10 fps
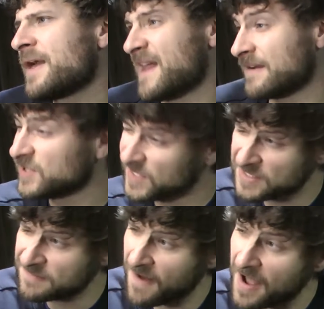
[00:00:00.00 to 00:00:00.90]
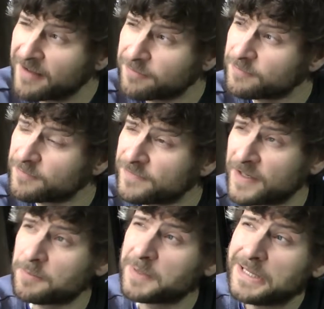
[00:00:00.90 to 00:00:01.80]
and then I have a sixty-five
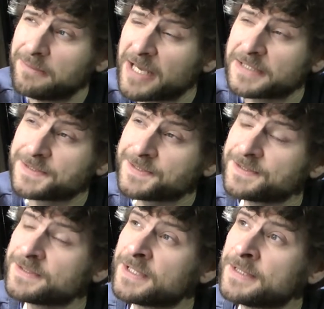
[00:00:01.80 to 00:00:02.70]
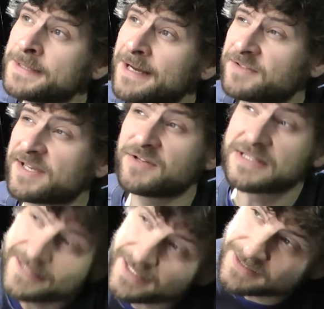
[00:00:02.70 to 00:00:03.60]
Fender P bass, I have a
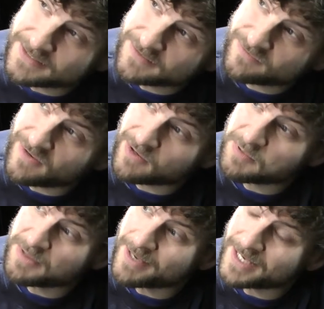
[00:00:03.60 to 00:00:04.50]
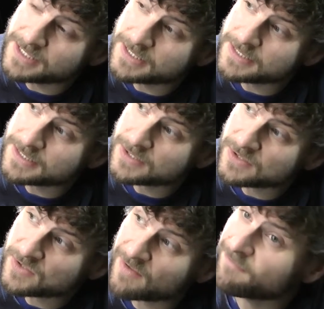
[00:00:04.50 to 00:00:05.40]
seventy-six Fender P bass,
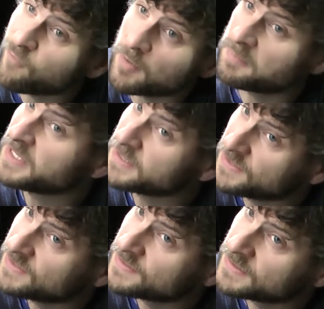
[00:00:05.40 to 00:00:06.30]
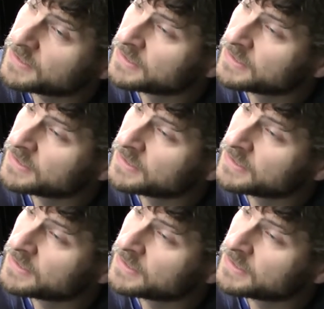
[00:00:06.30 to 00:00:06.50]
so four Ps,